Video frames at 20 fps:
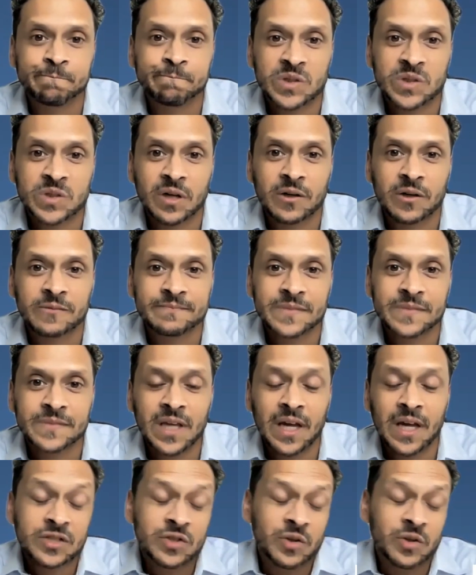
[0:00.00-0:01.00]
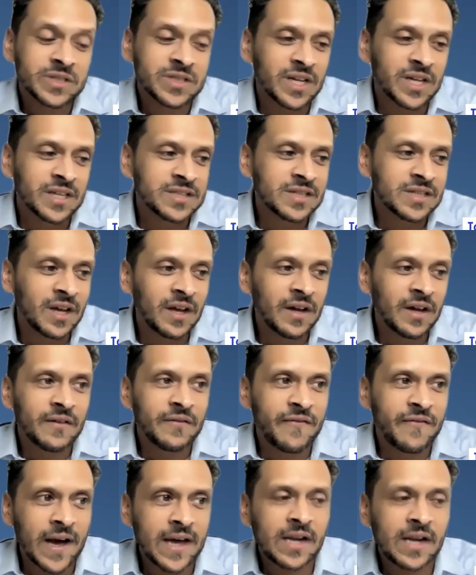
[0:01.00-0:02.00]
So it's
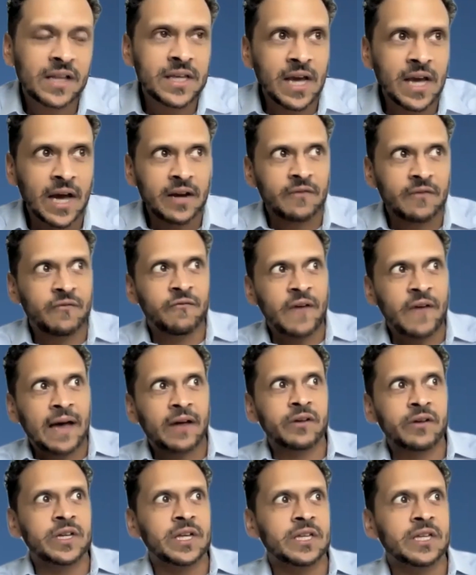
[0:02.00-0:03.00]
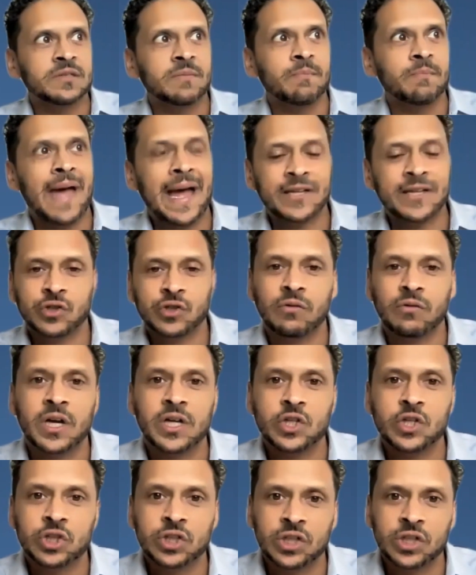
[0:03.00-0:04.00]
finally kind of found its
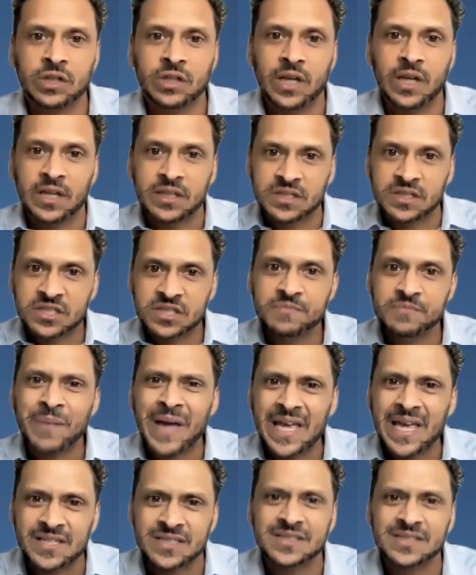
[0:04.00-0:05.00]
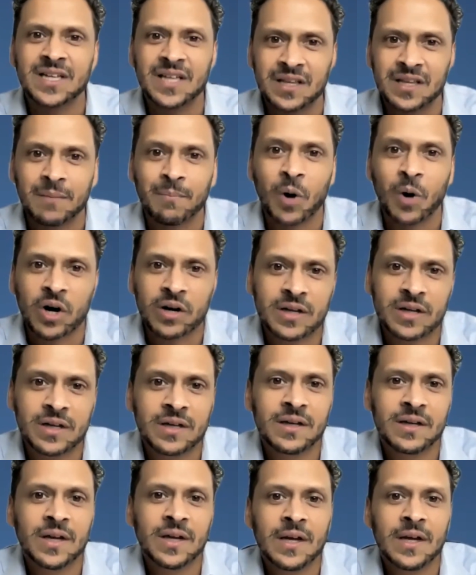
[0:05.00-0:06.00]
maturation and space in the
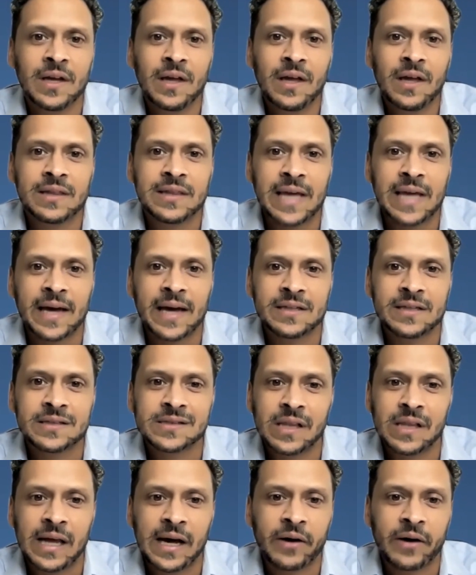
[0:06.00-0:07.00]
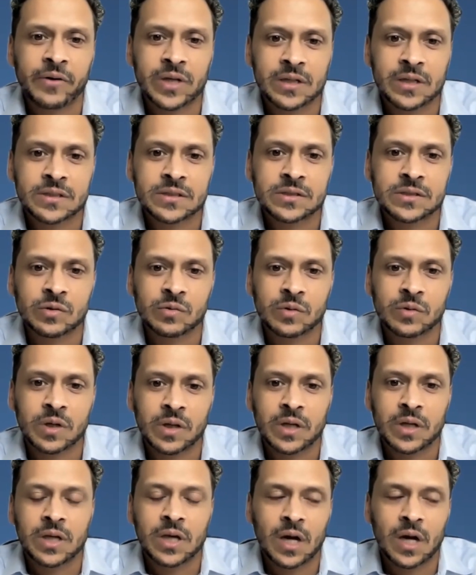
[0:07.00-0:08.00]
market that is allowing us to
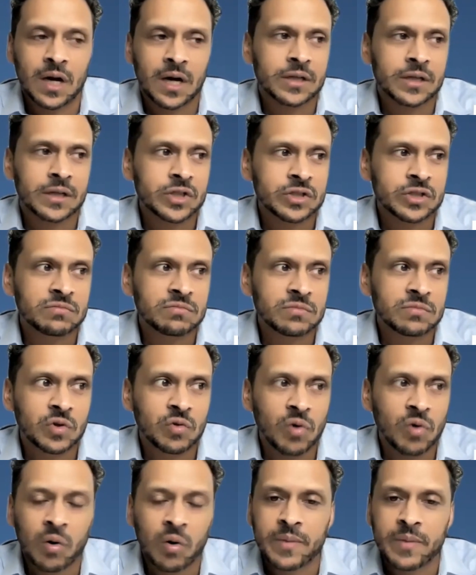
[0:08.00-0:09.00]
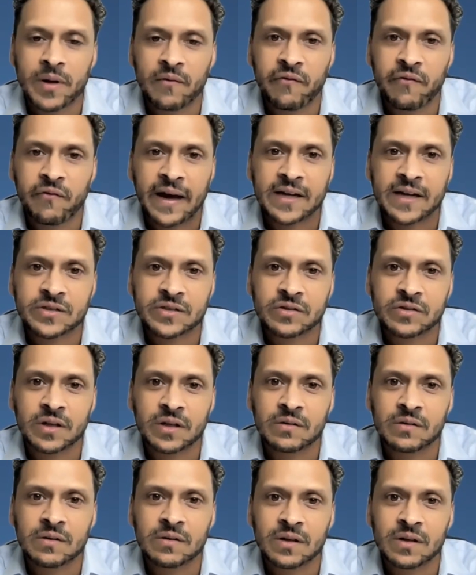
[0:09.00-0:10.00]
really just grow a bit faster
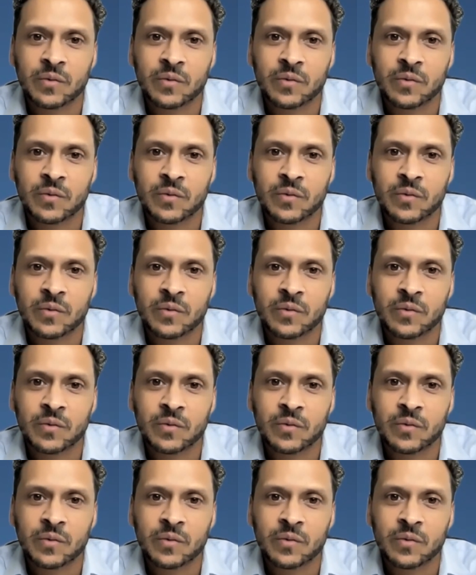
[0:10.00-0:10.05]
than